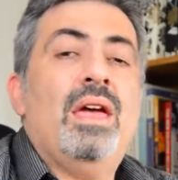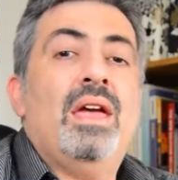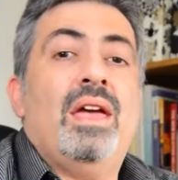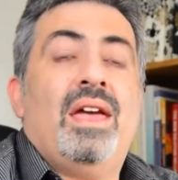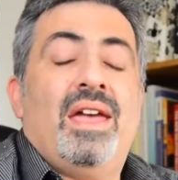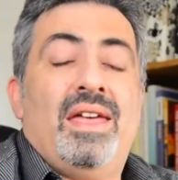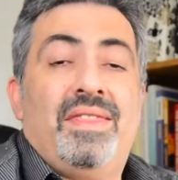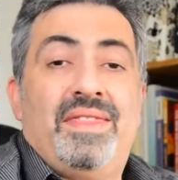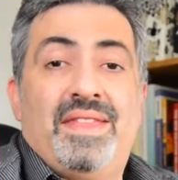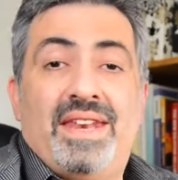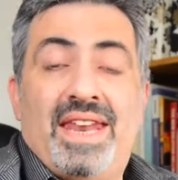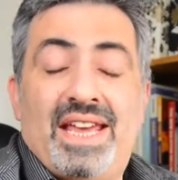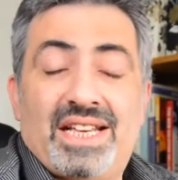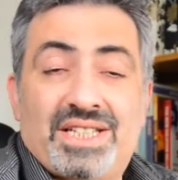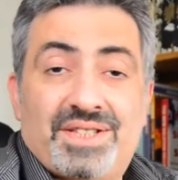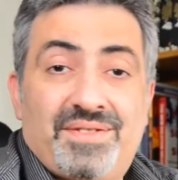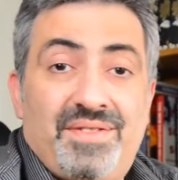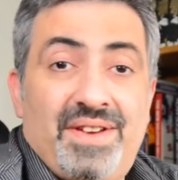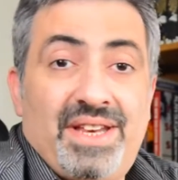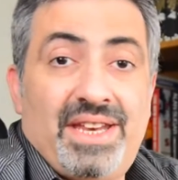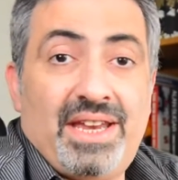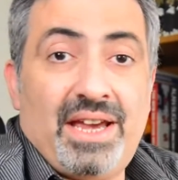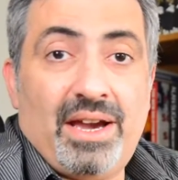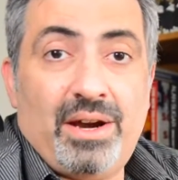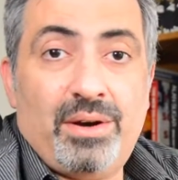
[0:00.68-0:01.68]
In the next
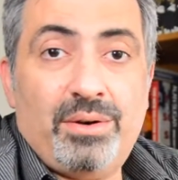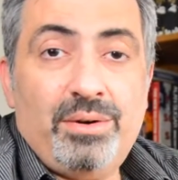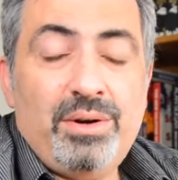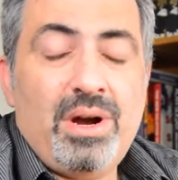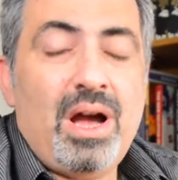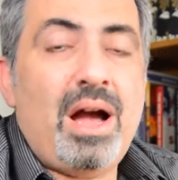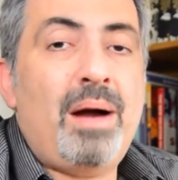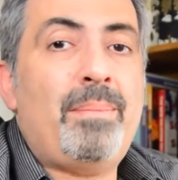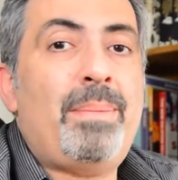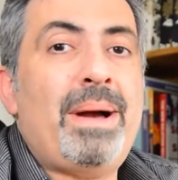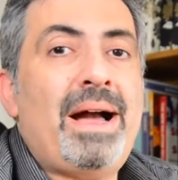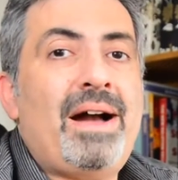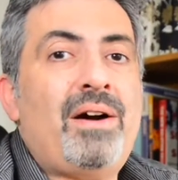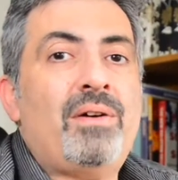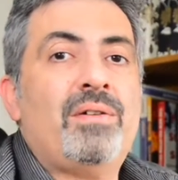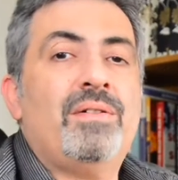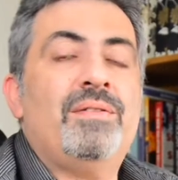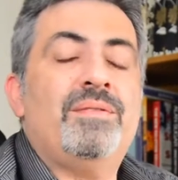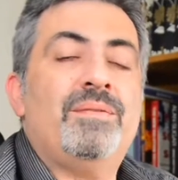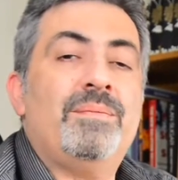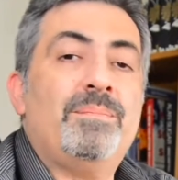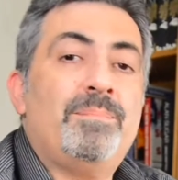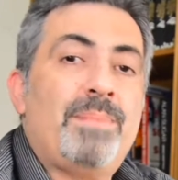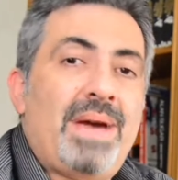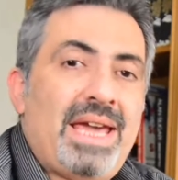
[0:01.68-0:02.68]
video about
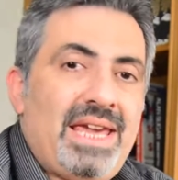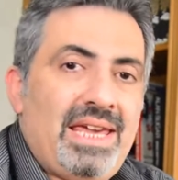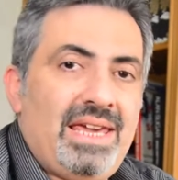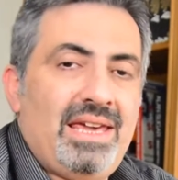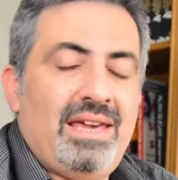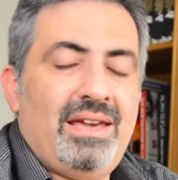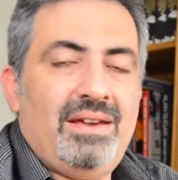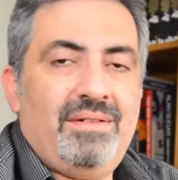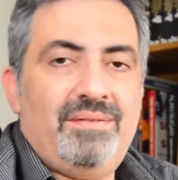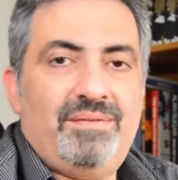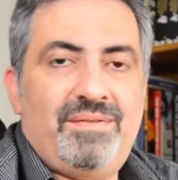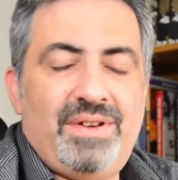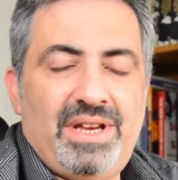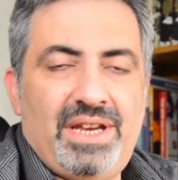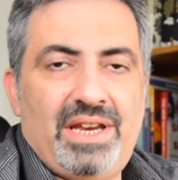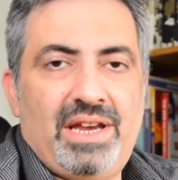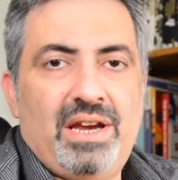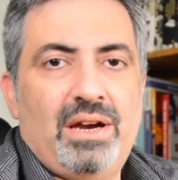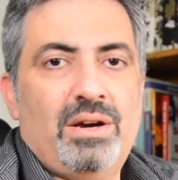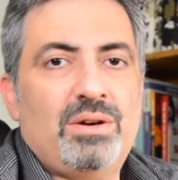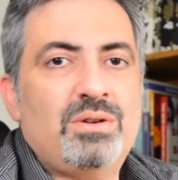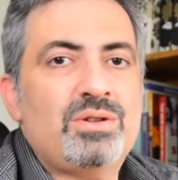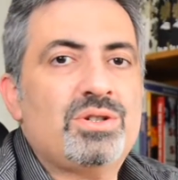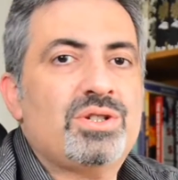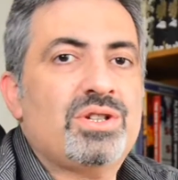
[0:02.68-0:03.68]
making
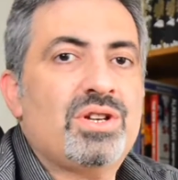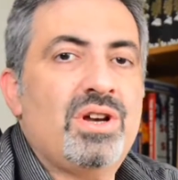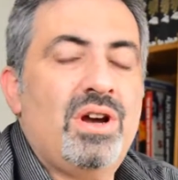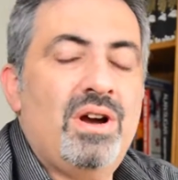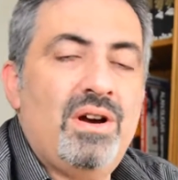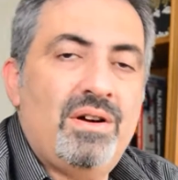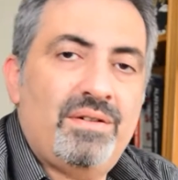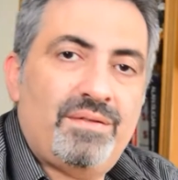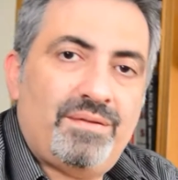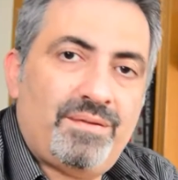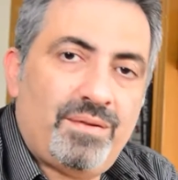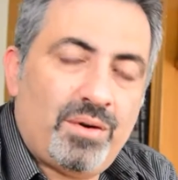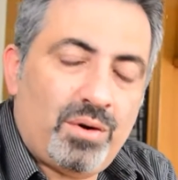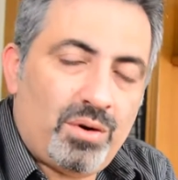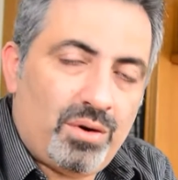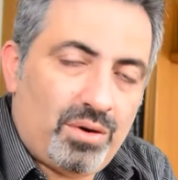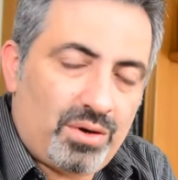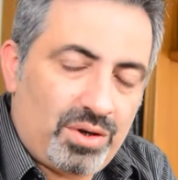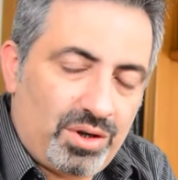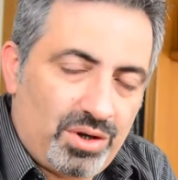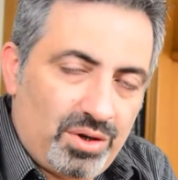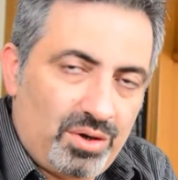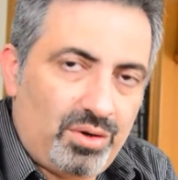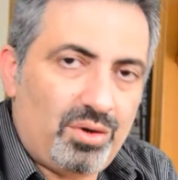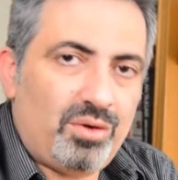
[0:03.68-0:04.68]
videos for
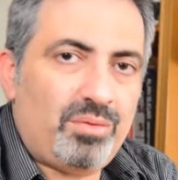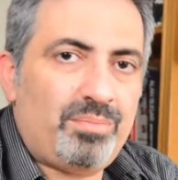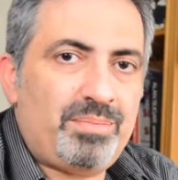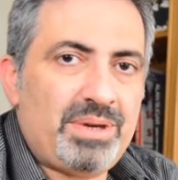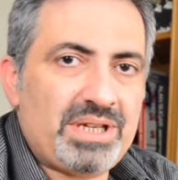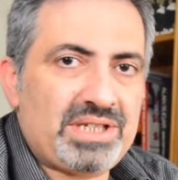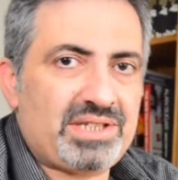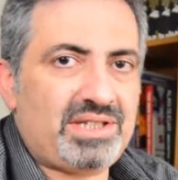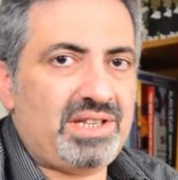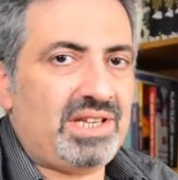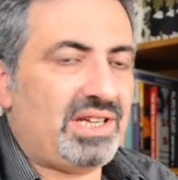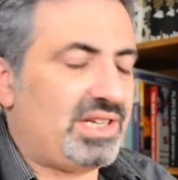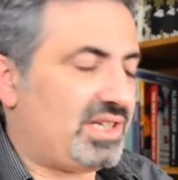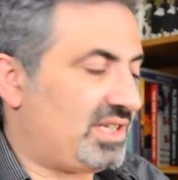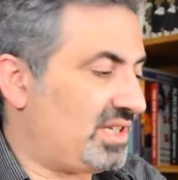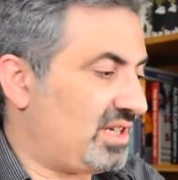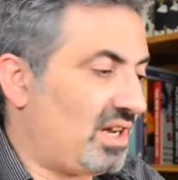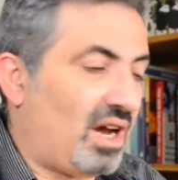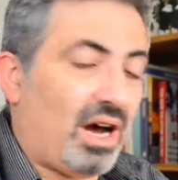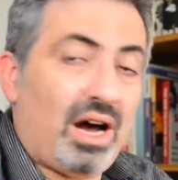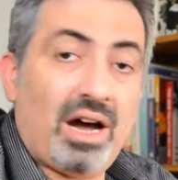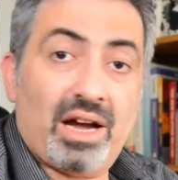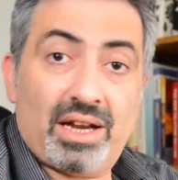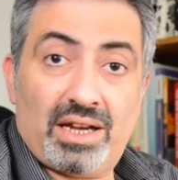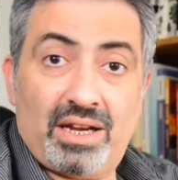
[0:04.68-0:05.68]
your business,
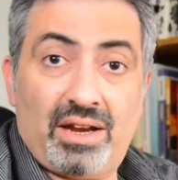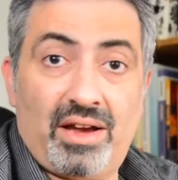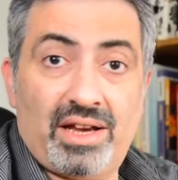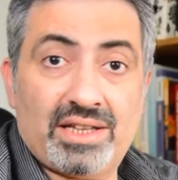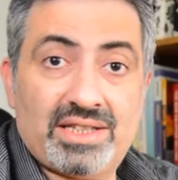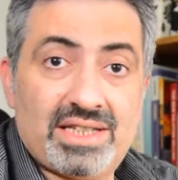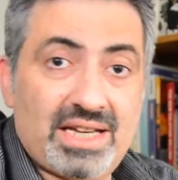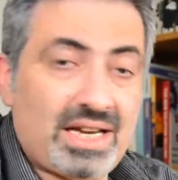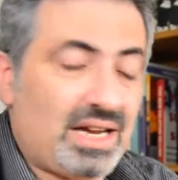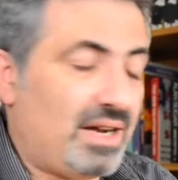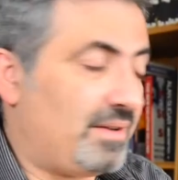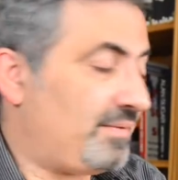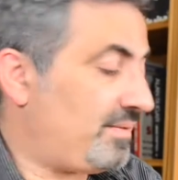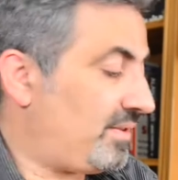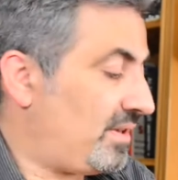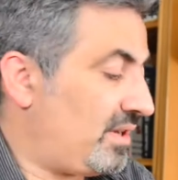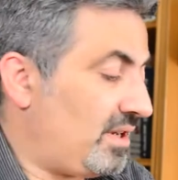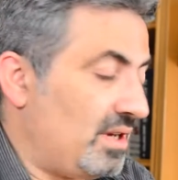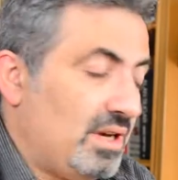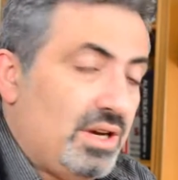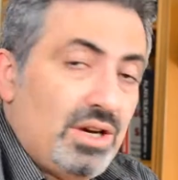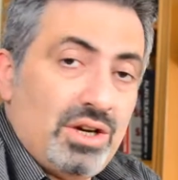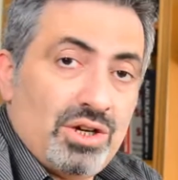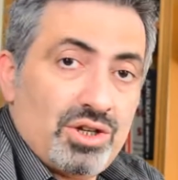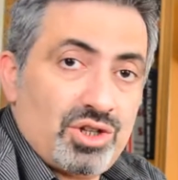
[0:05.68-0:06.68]
I'd like to cover
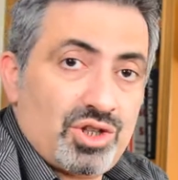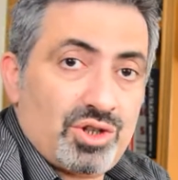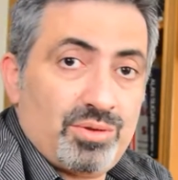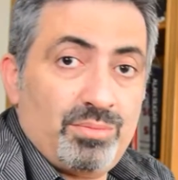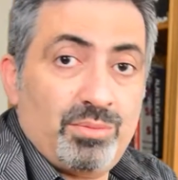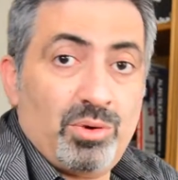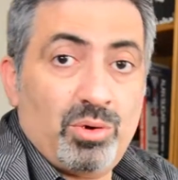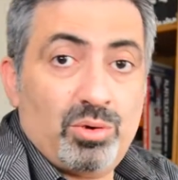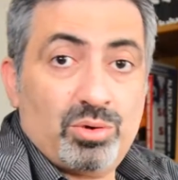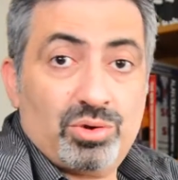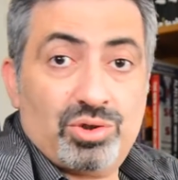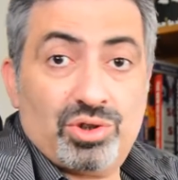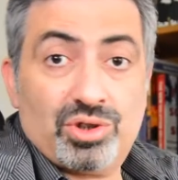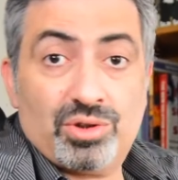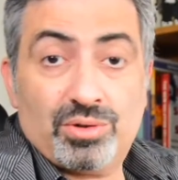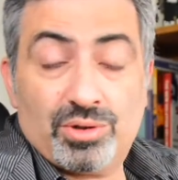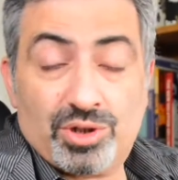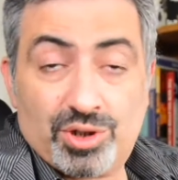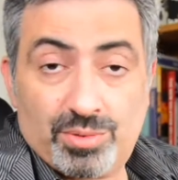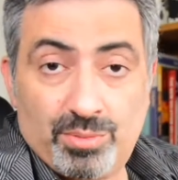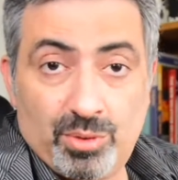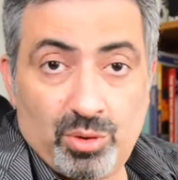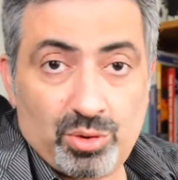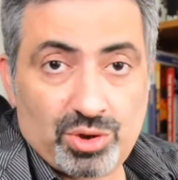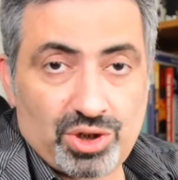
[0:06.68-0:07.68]
small
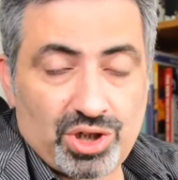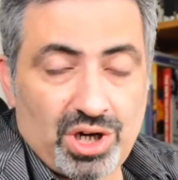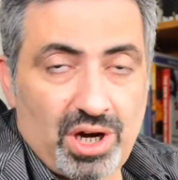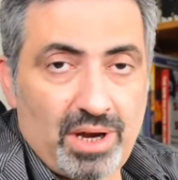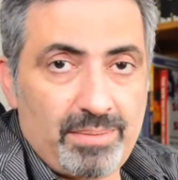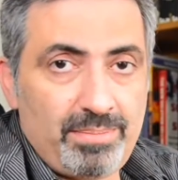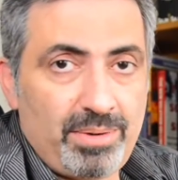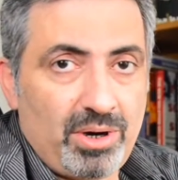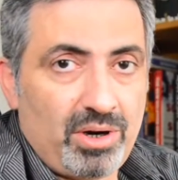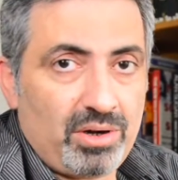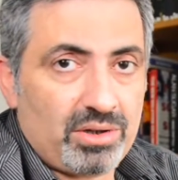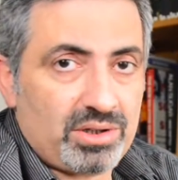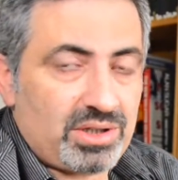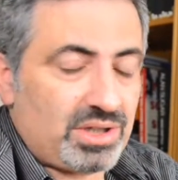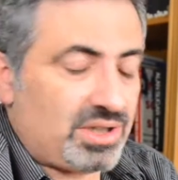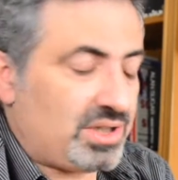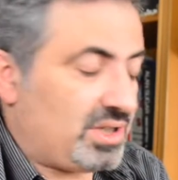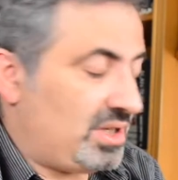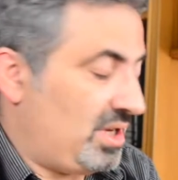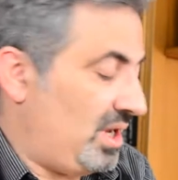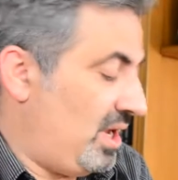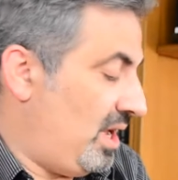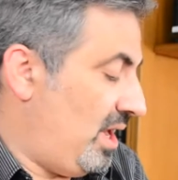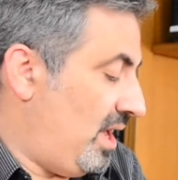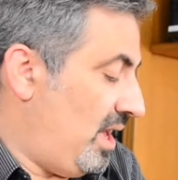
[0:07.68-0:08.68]
tripods.